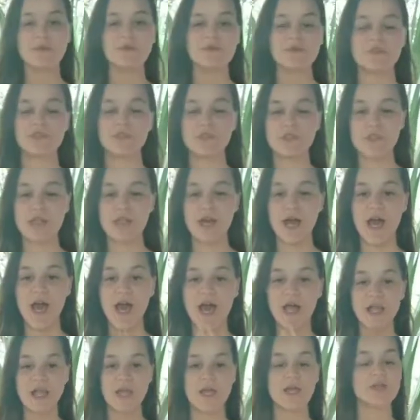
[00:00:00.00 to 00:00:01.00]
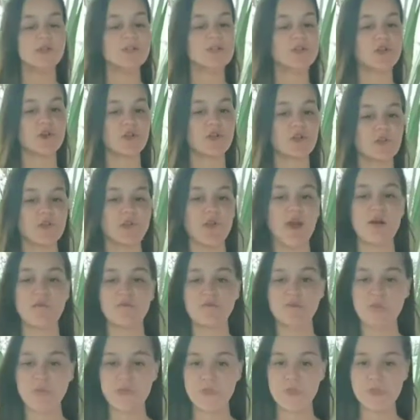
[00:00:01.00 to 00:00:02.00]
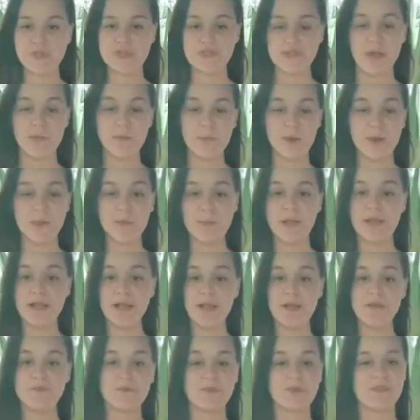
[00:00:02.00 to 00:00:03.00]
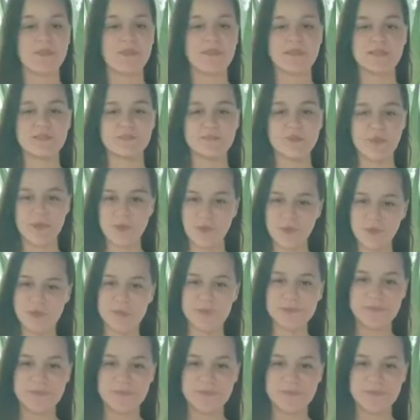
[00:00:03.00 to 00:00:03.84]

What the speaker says: Cristina, and I'll show you a few things about my life in this video.